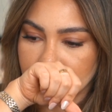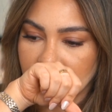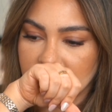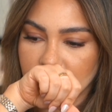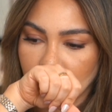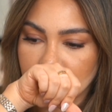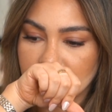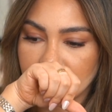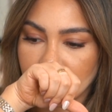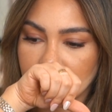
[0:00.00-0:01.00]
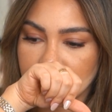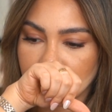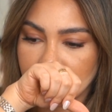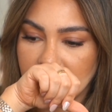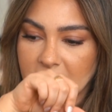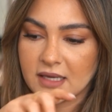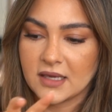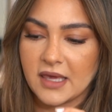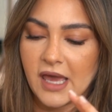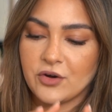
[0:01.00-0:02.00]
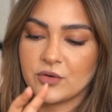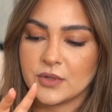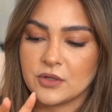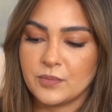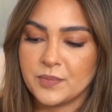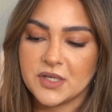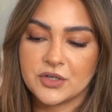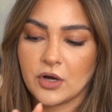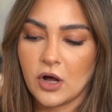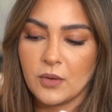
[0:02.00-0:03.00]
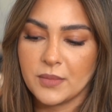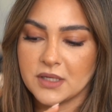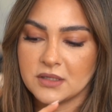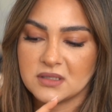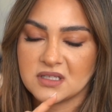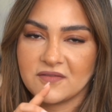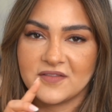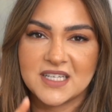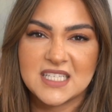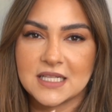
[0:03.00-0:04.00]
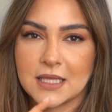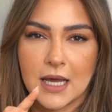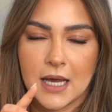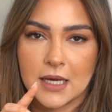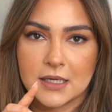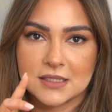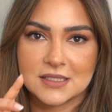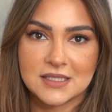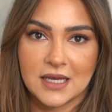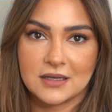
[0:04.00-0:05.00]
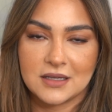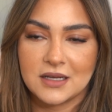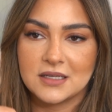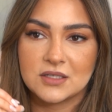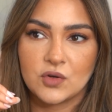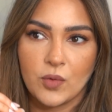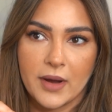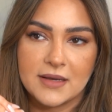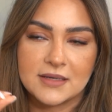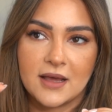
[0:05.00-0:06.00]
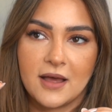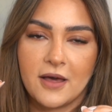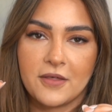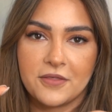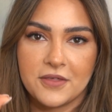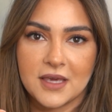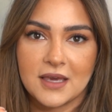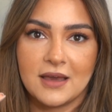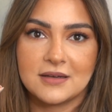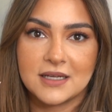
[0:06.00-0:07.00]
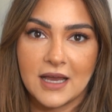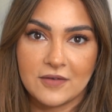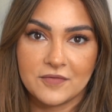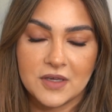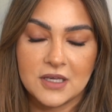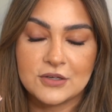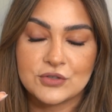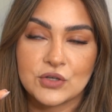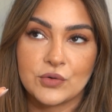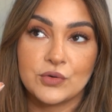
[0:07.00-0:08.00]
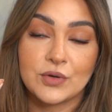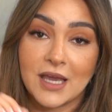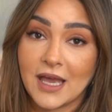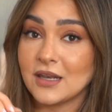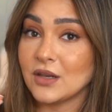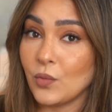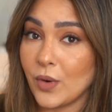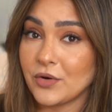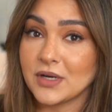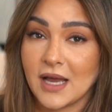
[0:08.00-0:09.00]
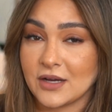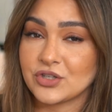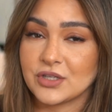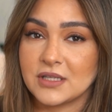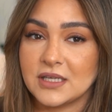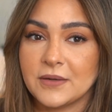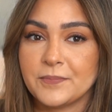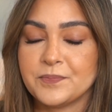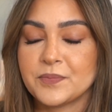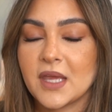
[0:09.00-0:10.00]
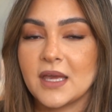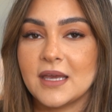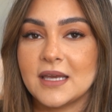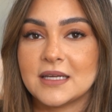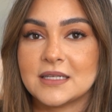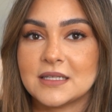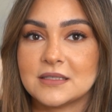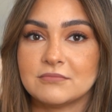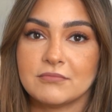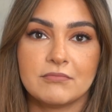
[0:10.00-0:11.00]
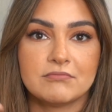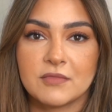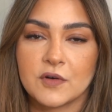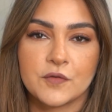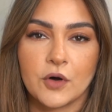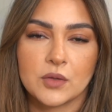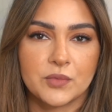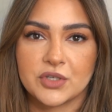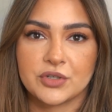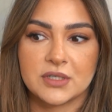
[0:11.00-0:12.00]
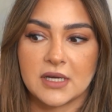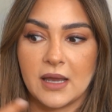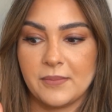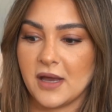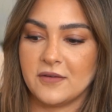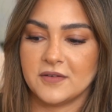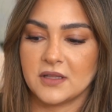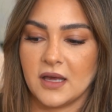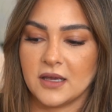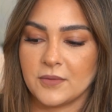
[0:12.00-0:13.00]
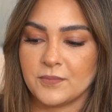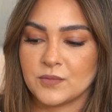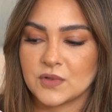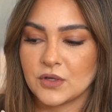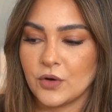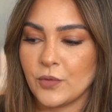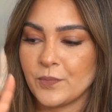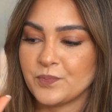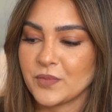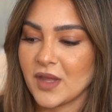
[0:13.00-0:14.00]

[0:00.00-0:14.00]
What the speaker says: it's most of all to me like a caramel, bitter almond, vanilla scent that is quite thick and heavy, so you can wear it actually in fall and winter time, I feel like. So